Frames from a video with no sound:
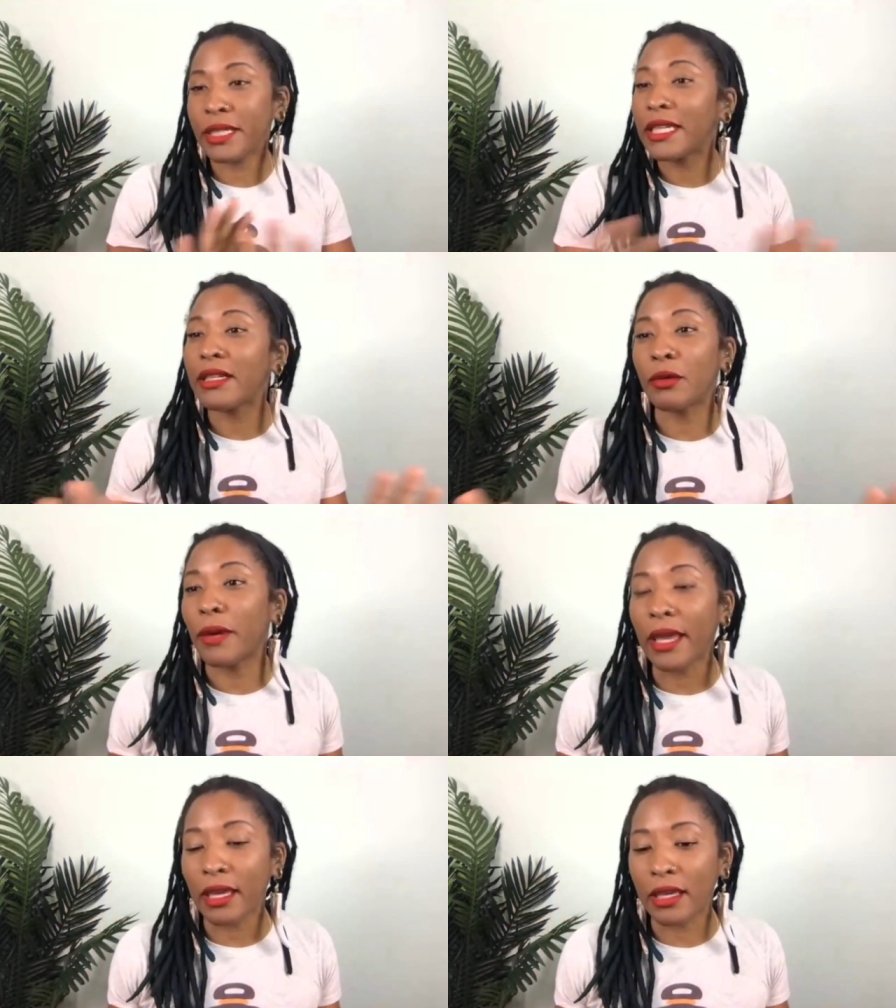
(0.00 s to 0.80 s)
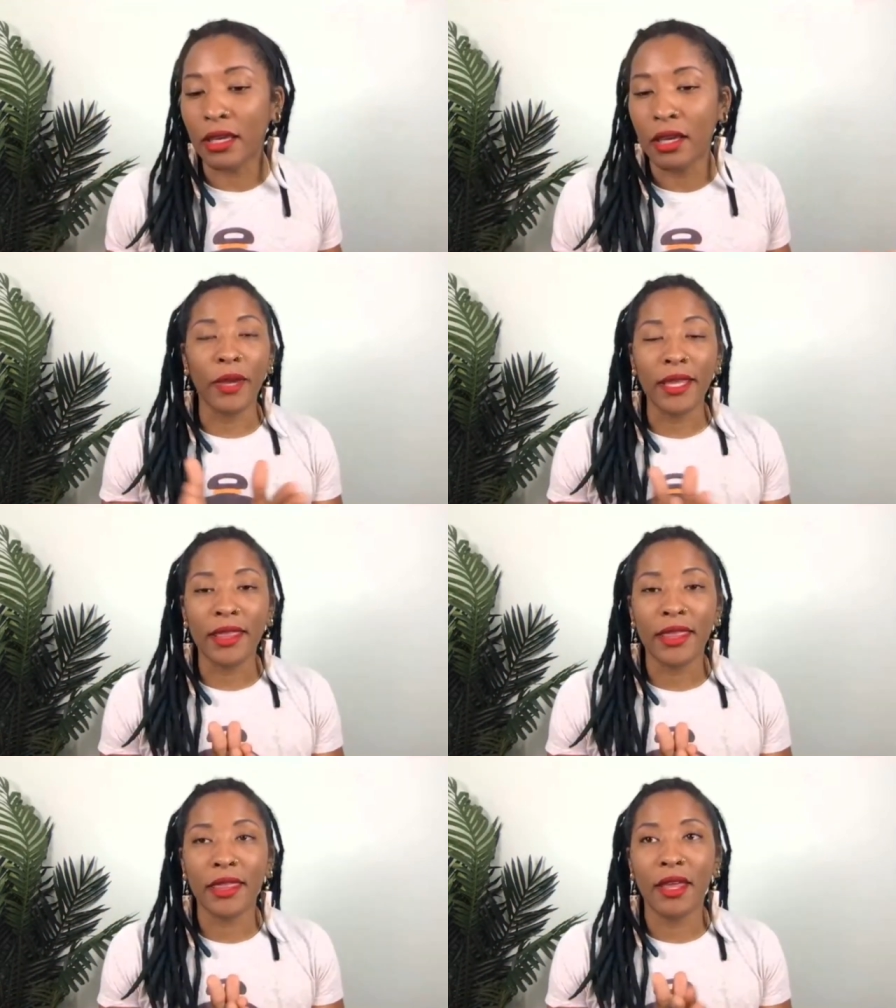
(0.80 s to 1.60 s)
put it away.
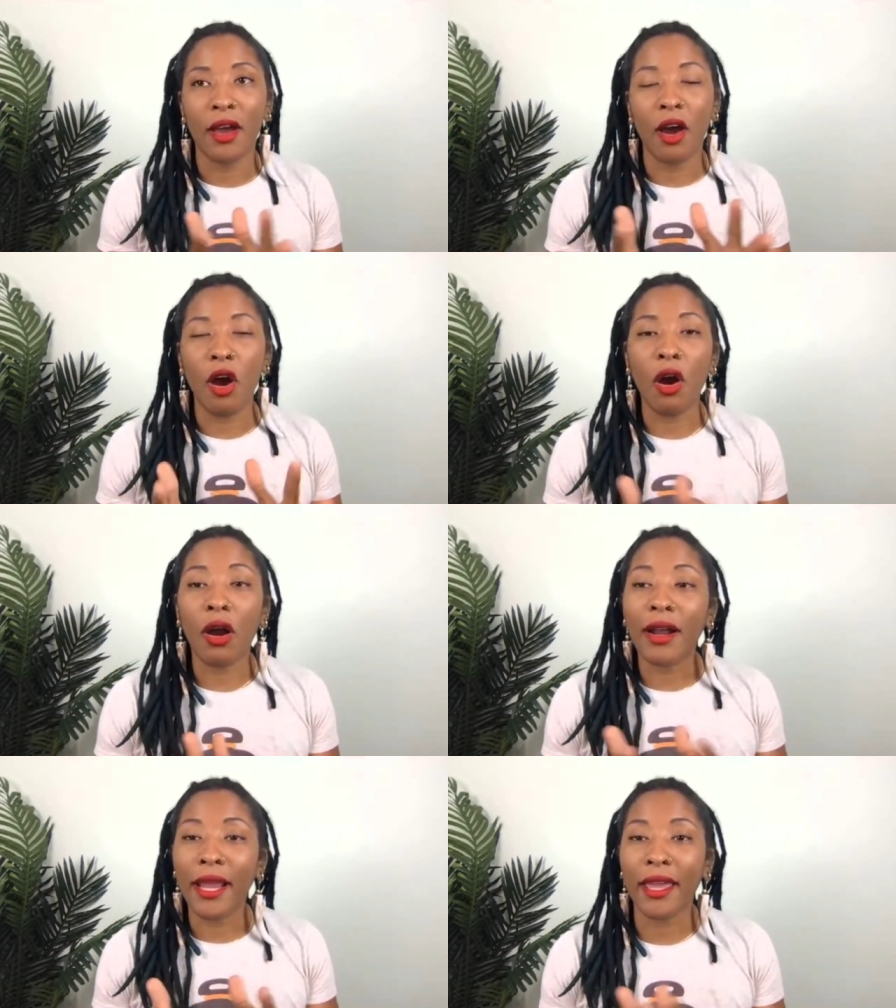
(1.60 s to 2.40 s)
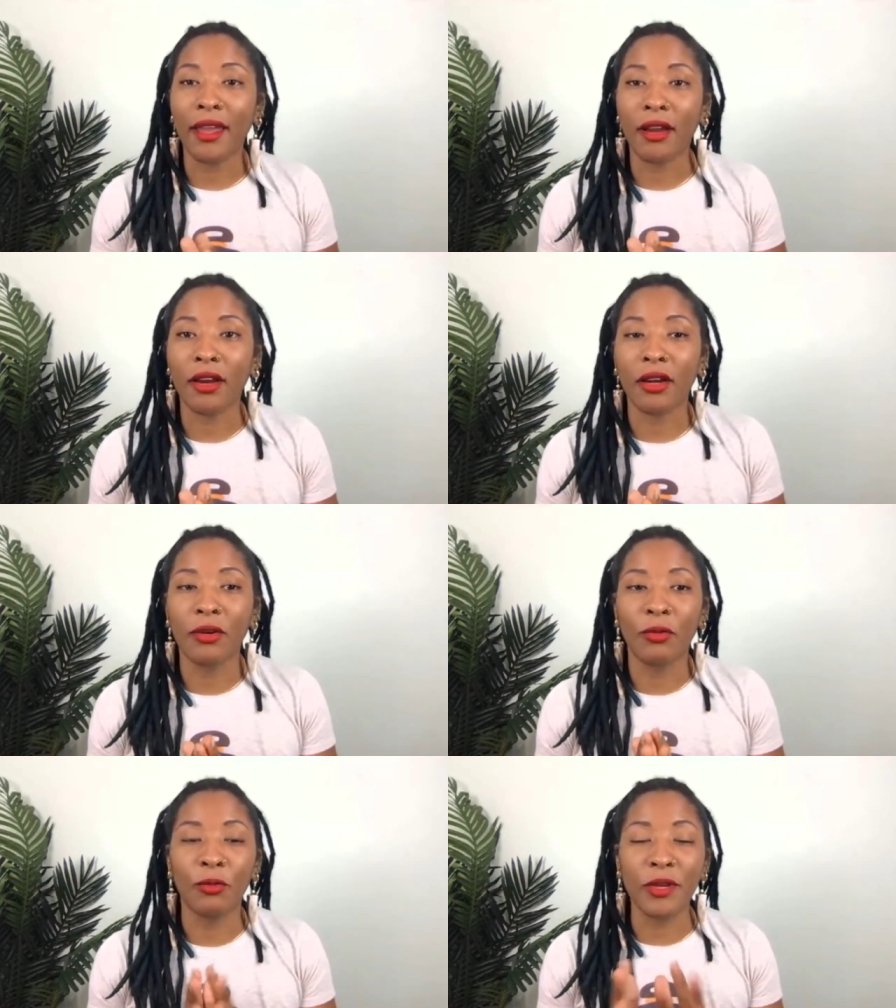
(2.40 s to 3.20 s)
With our hair,
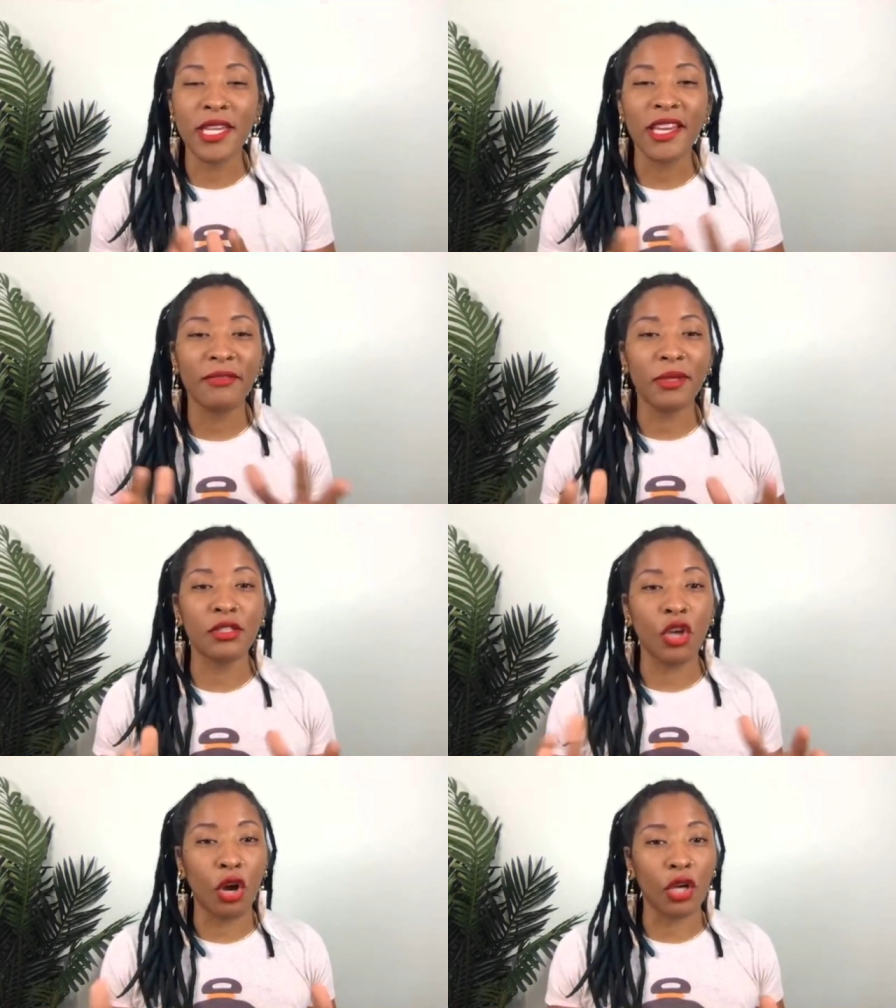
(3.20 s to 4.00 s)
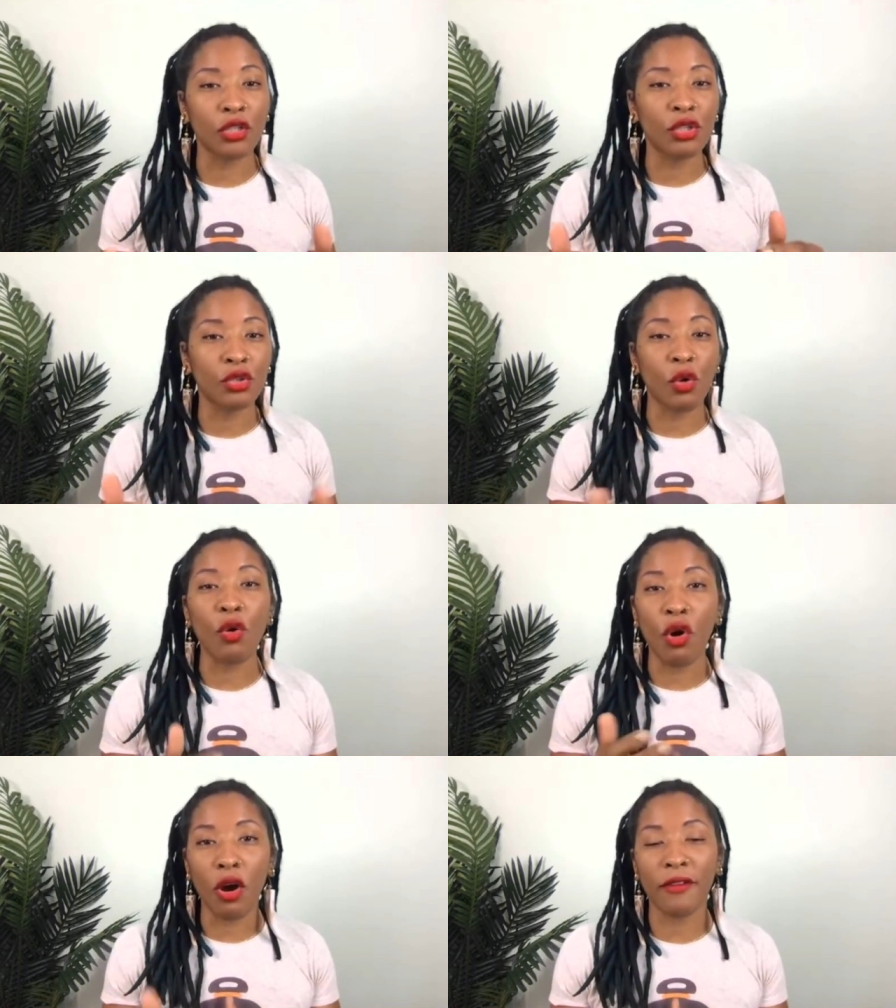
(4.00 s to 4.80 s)
we have been taught
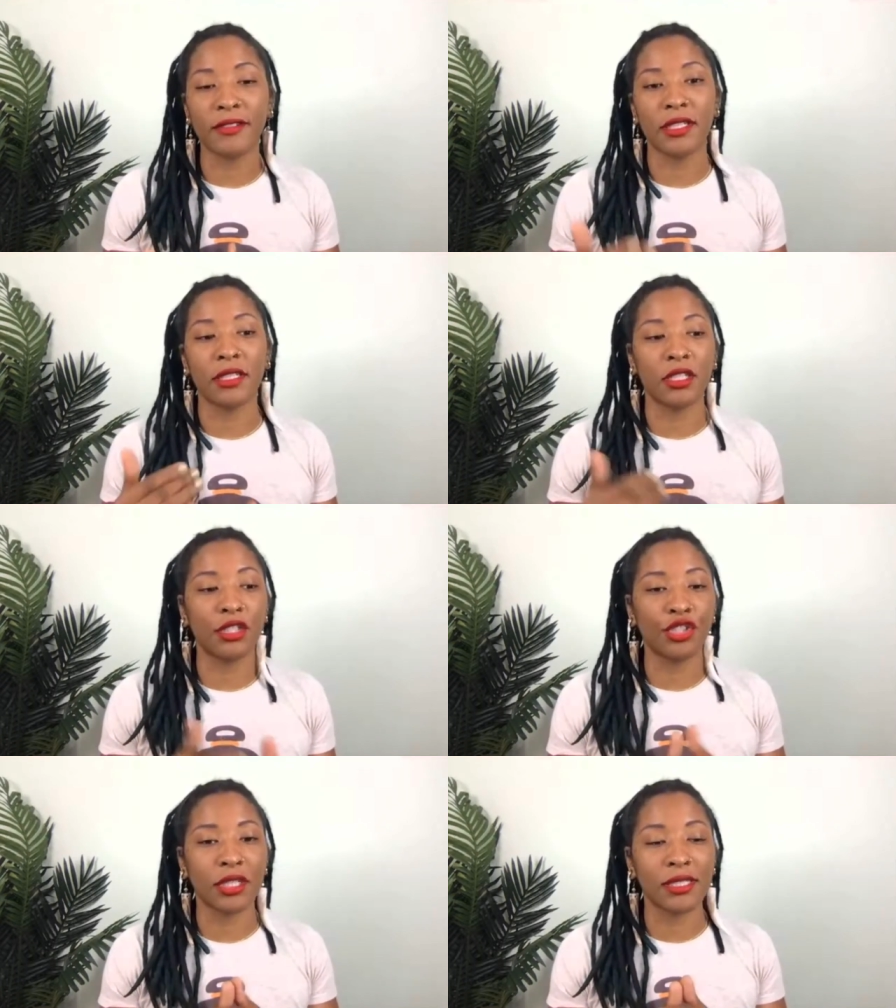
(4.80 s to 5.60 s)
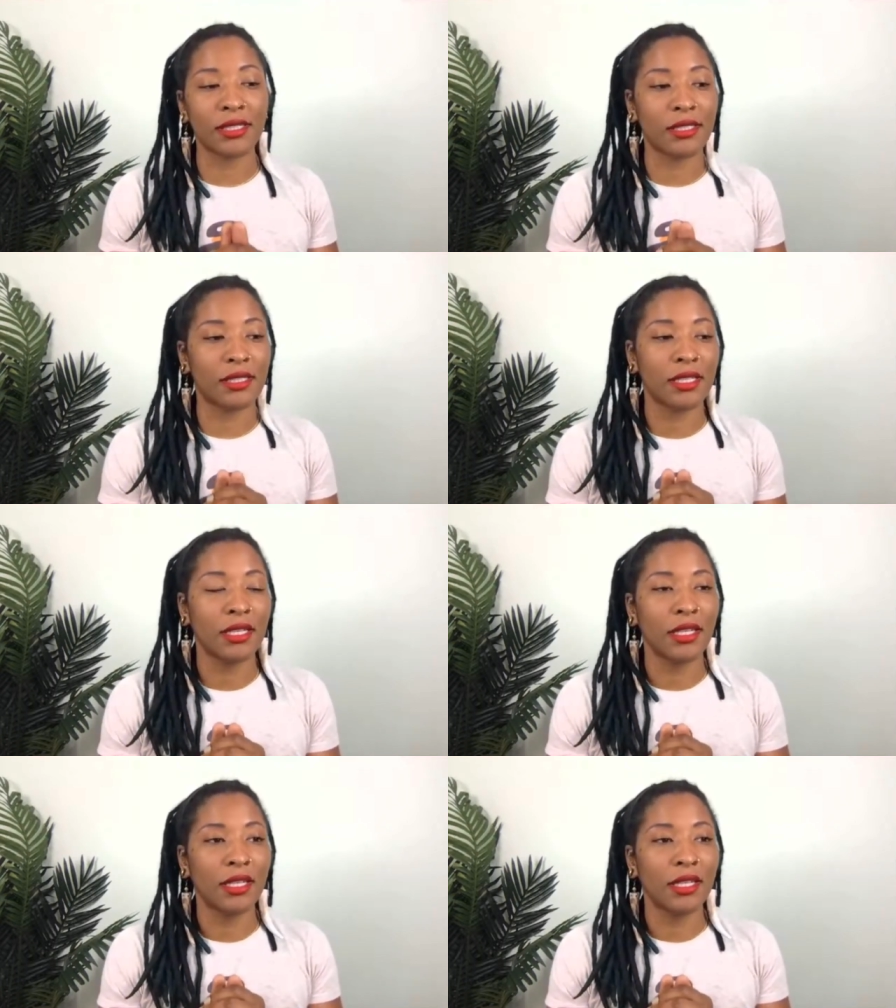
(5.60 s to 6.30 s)
so often to just